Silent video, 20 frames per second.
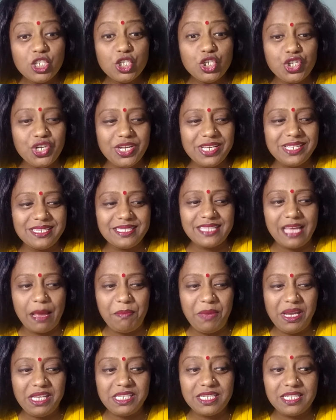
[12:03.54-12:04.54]
She
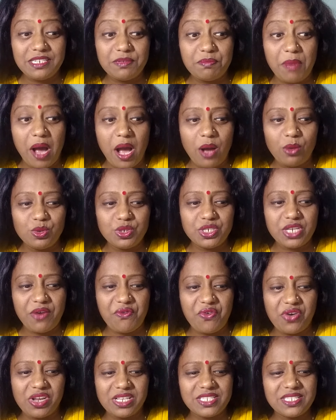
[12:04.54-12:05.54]
summited Mount
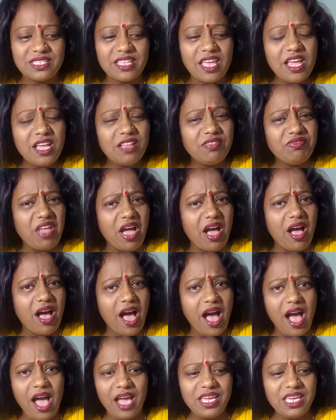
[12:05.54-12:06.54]
Everest, the
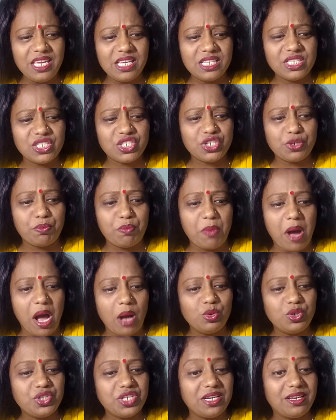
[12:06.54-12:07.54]
highest
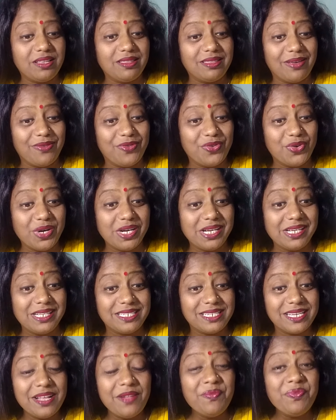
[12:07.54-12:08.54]
mountain in the
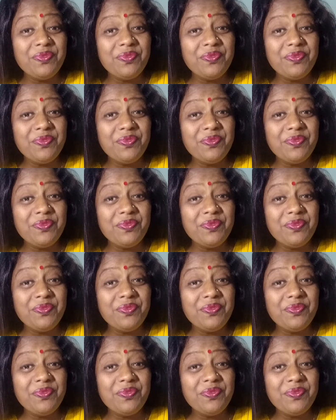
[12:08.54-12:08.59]
world,